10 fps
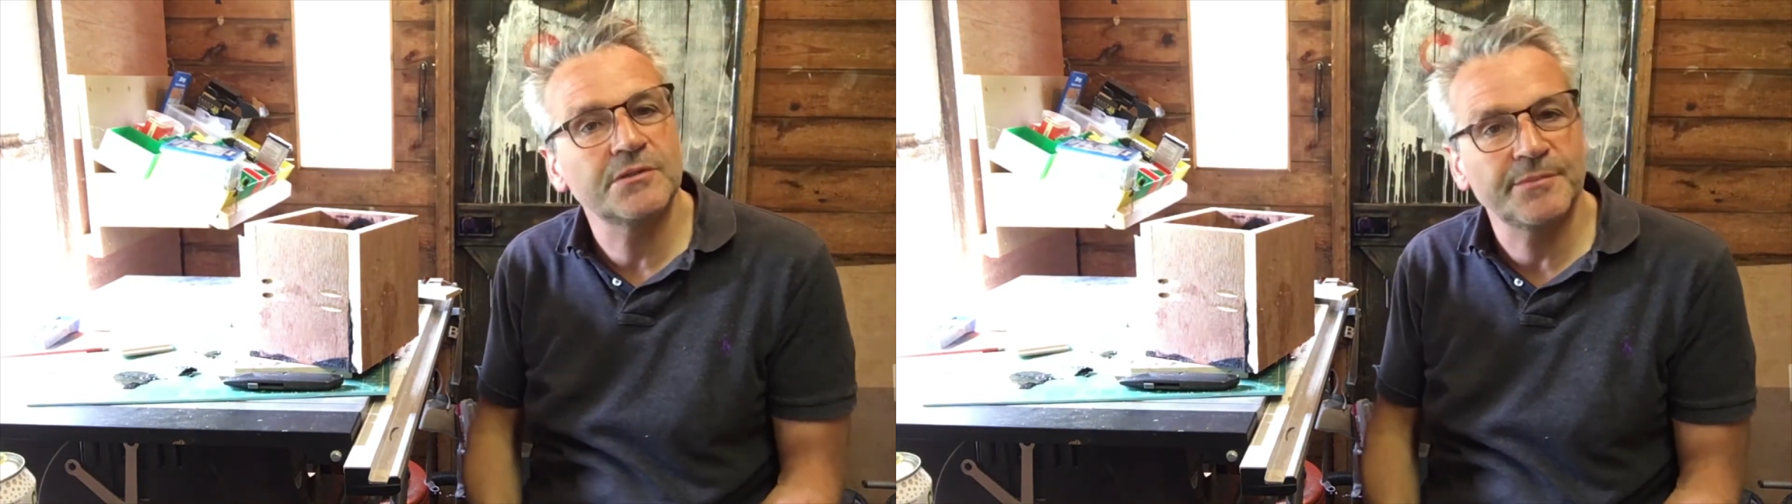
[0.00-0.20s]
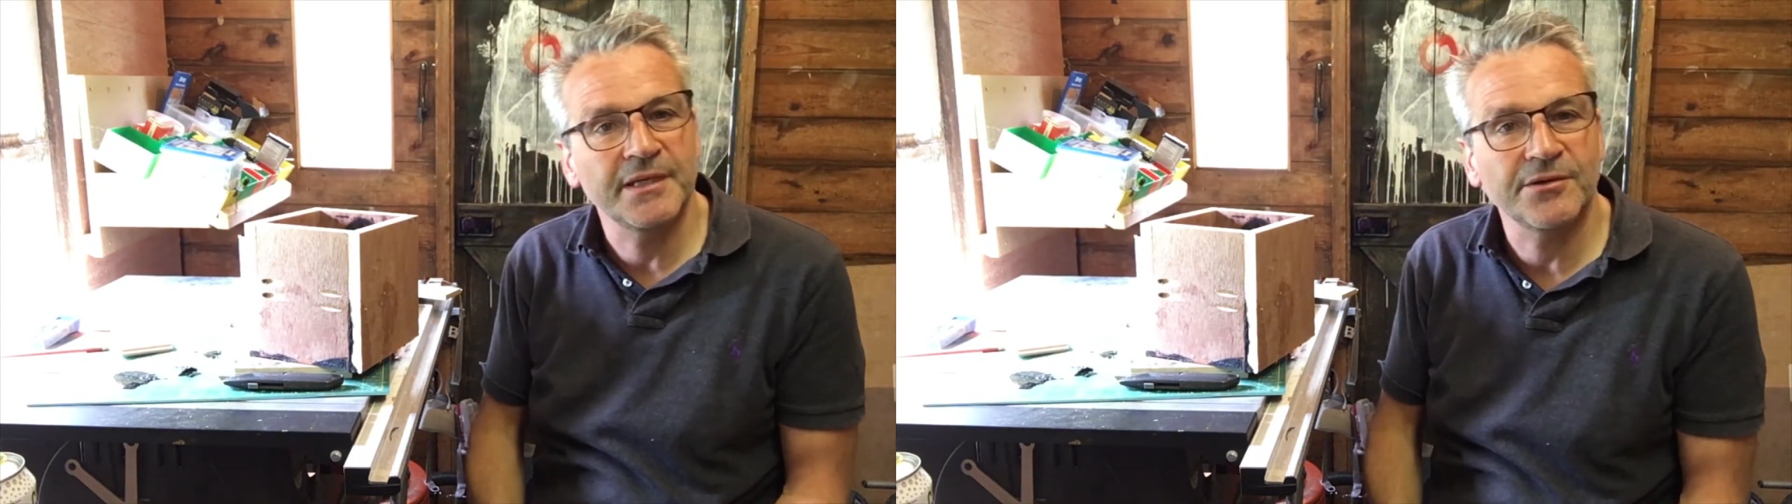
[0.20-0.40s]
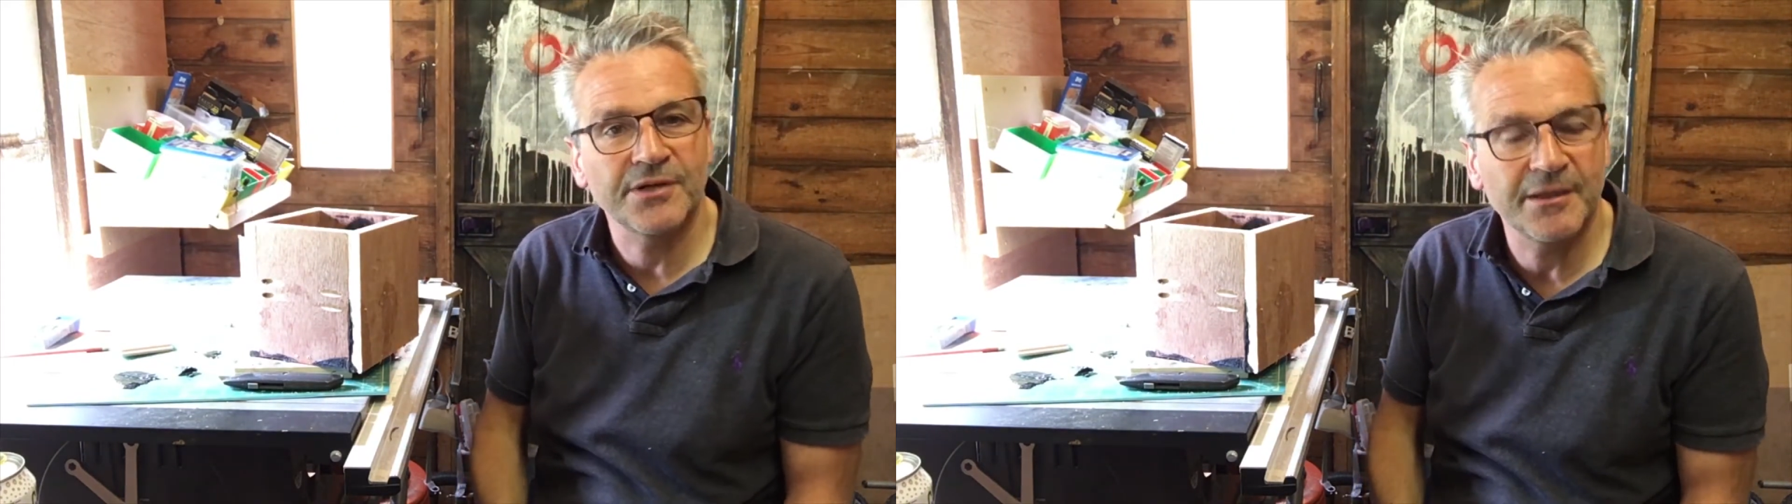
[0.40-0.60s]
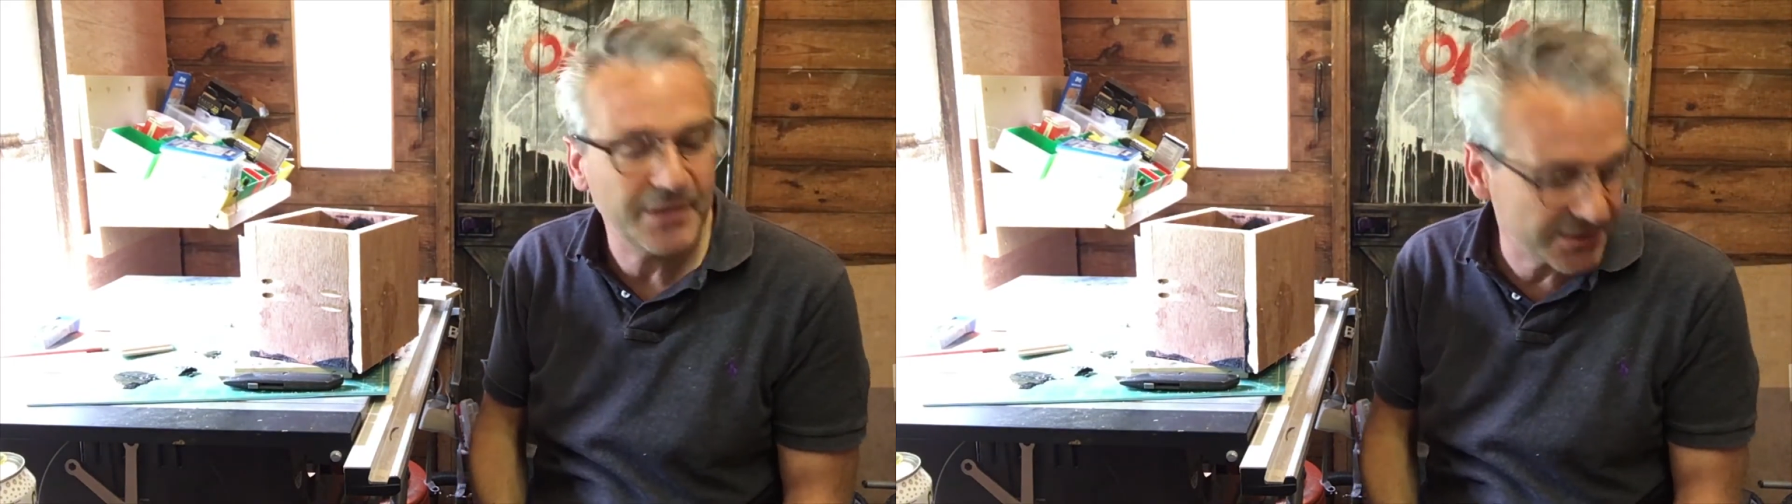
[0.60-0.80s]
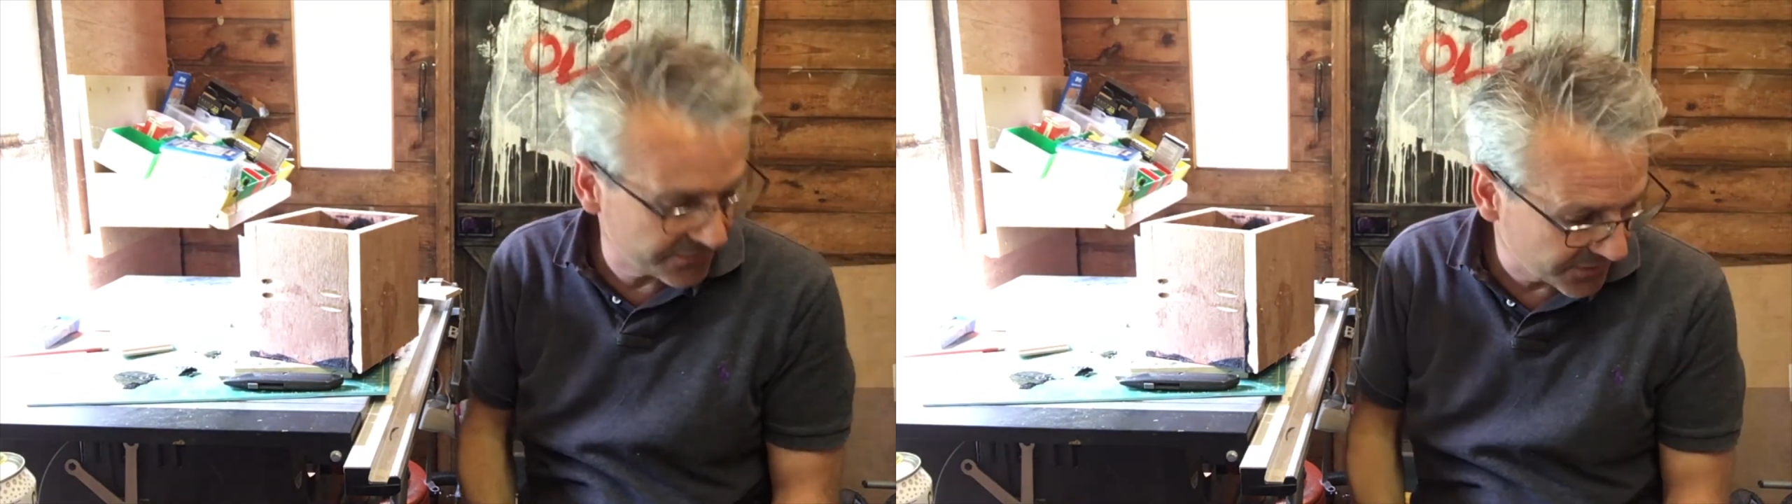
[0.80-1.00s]
depending on how
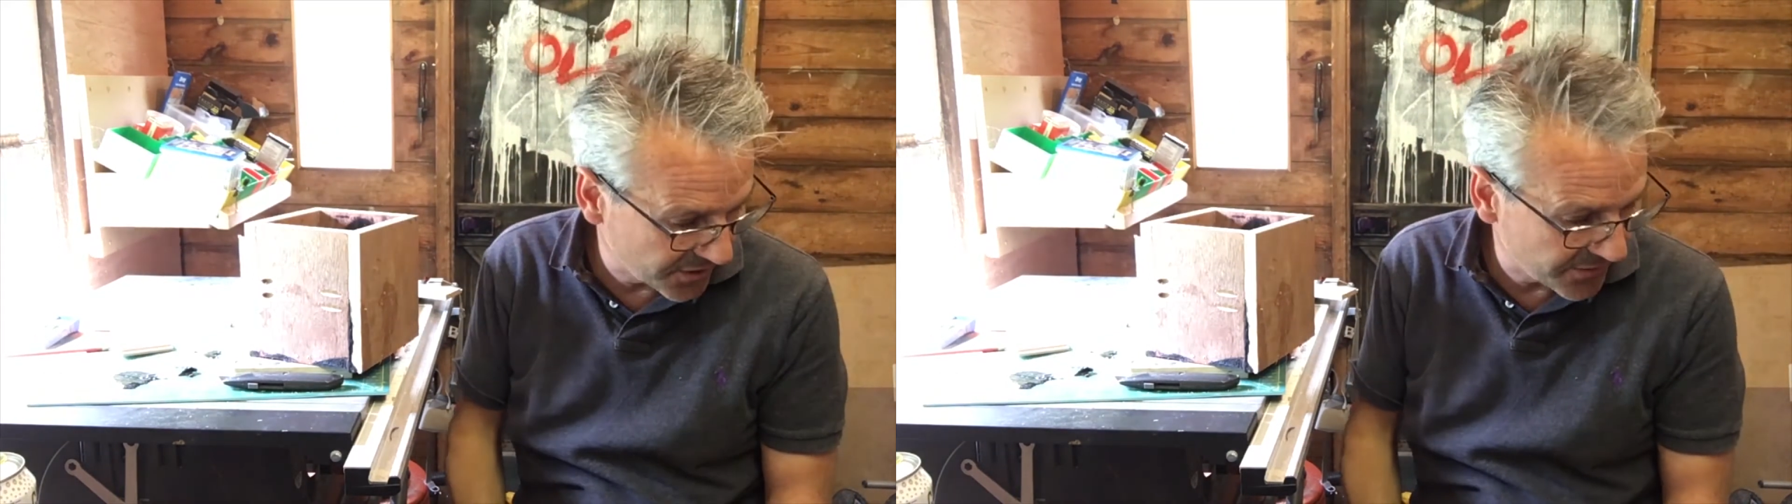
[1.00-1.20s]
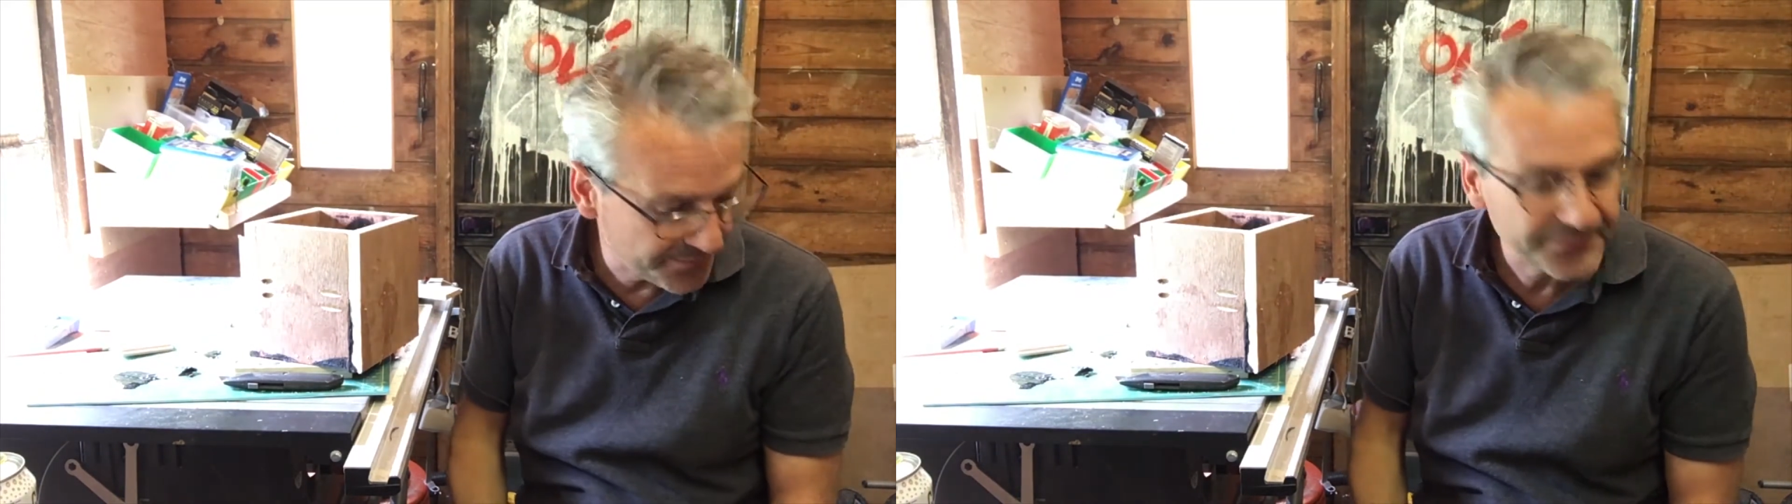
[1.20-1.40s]
much I've got.